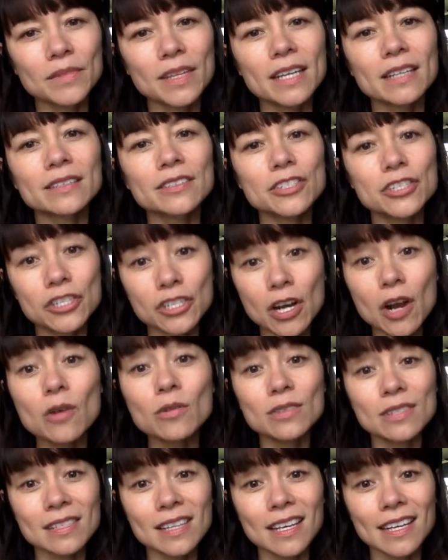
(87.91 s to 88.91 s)
that
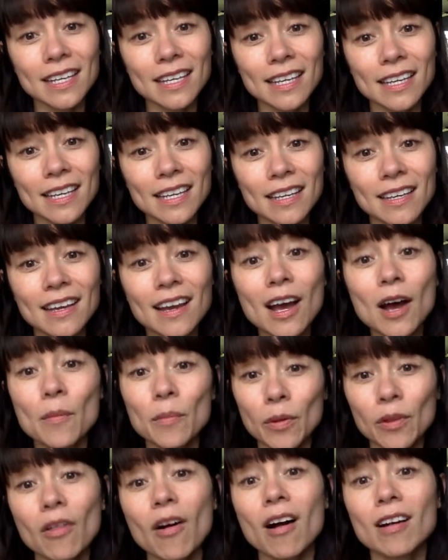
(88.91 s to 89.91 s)
shows that he
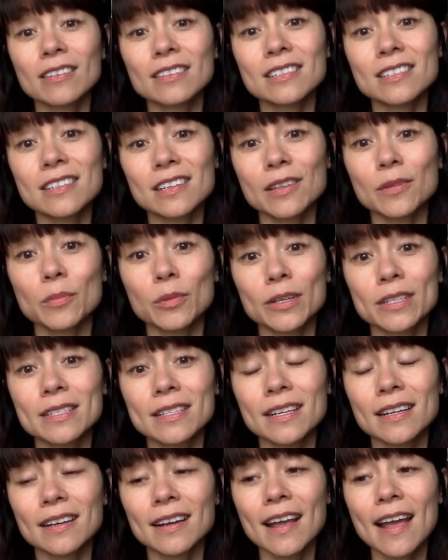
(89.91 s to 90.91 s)
belongs to the
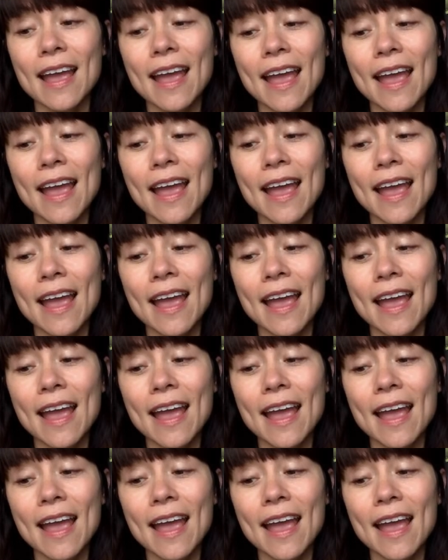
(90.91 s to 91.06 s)
prison.